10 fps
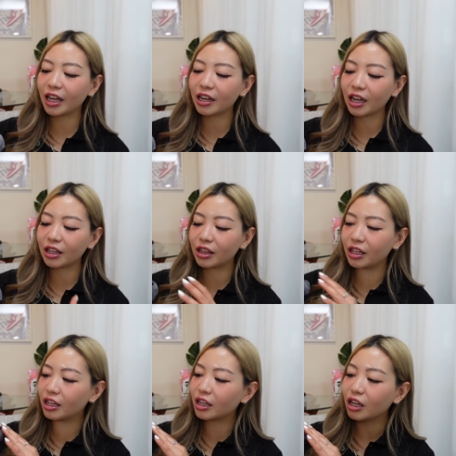and I
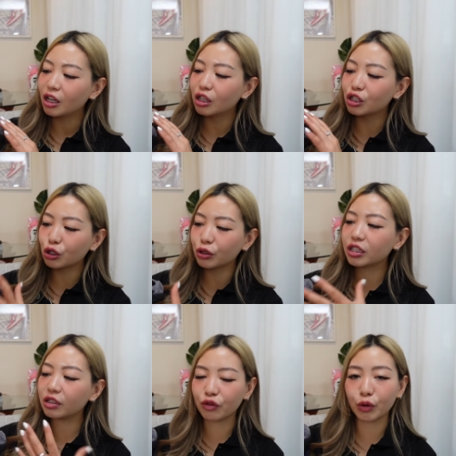think the
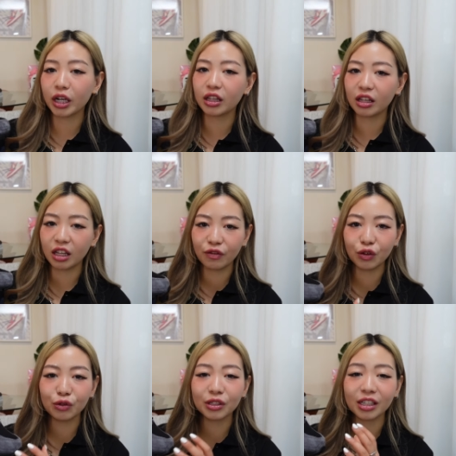choice of gray that they've
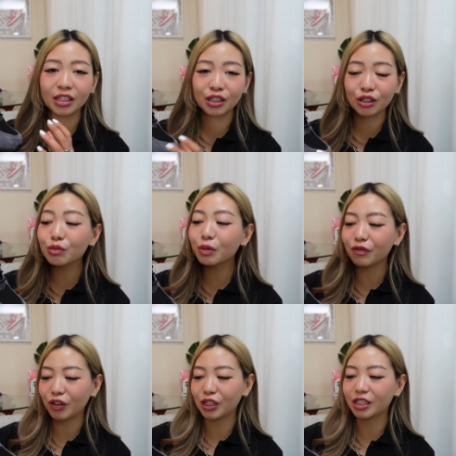used is super
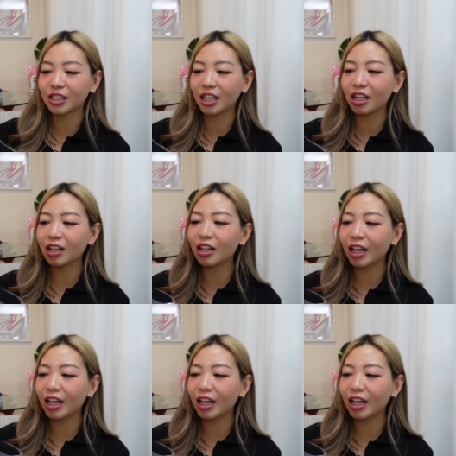versatile,